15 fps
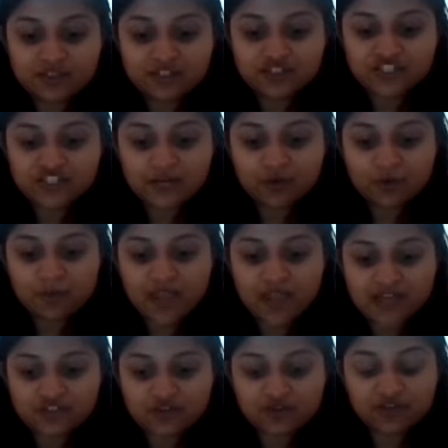the general
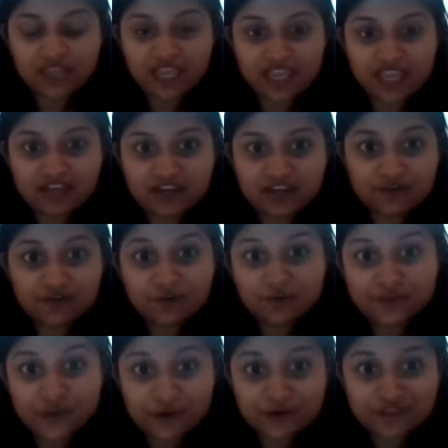manager of Canada for
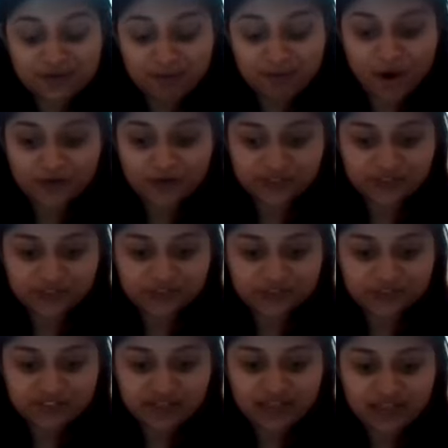Darcy Partners,